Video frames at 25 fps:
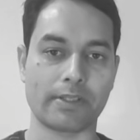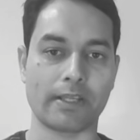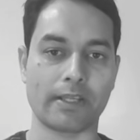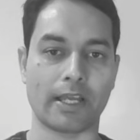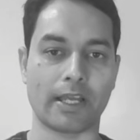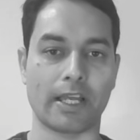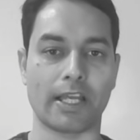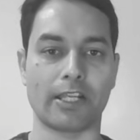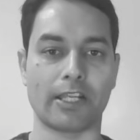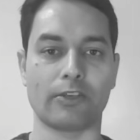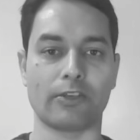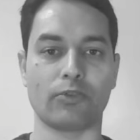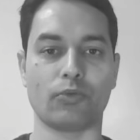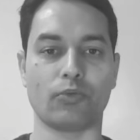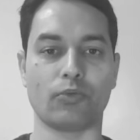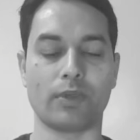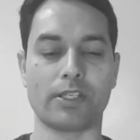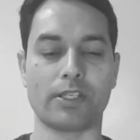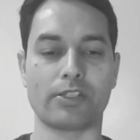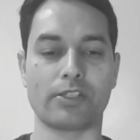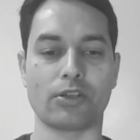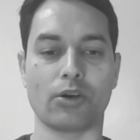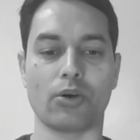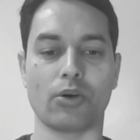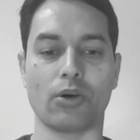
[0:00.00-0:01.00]
and we
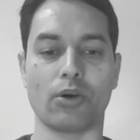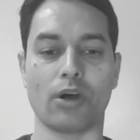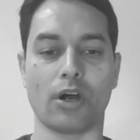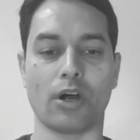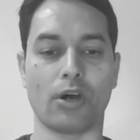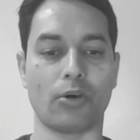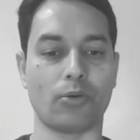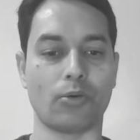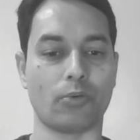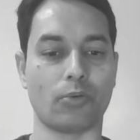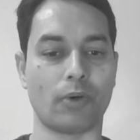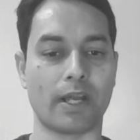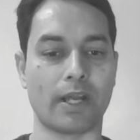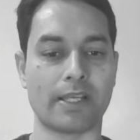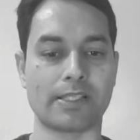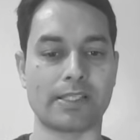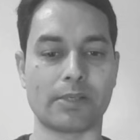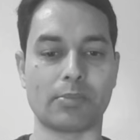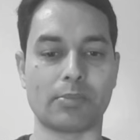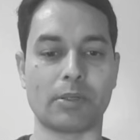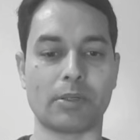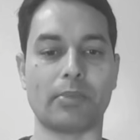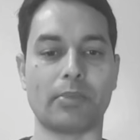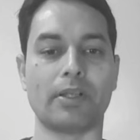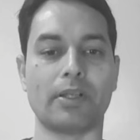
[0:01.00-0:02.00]
saw how
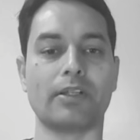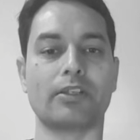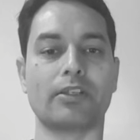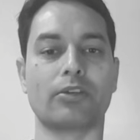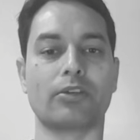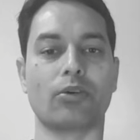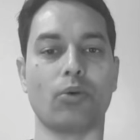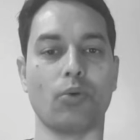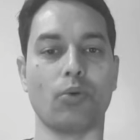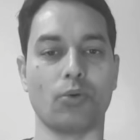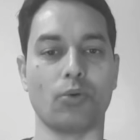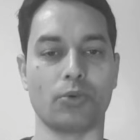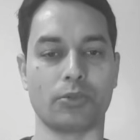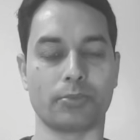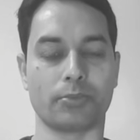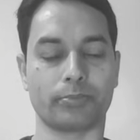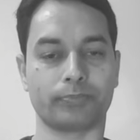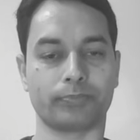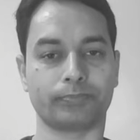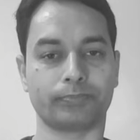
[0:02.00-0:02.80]
SAP Build Code